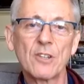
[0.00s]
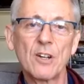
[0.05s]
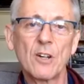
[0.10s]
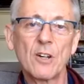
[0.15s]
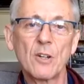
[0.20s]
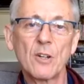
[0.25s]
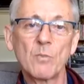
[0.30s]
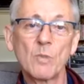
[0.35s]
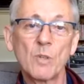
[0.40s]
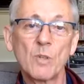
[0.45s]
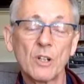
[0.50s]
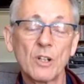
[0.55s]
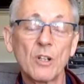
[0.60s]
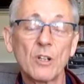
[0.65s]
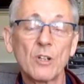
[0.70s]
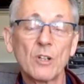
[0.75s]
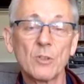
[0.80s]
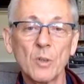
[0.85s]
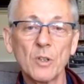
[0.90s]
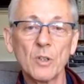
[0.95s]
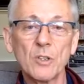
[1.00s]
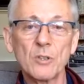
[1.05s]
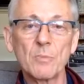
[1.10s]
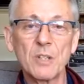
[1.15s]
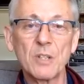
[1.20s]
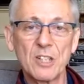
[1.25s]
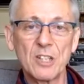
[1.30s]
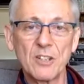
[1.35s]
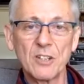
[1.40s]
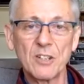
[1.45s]
on what God wants me
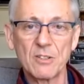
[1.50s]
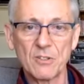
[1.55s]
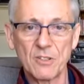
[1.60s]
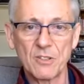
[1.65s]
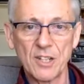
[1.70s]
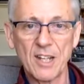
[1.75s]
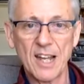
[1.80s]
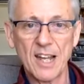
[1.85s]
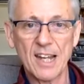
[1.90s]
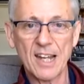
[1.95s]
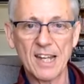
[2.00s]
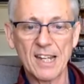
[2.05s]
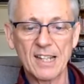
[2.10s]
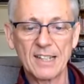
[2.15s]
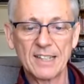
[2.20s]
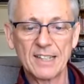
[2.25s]
to do today,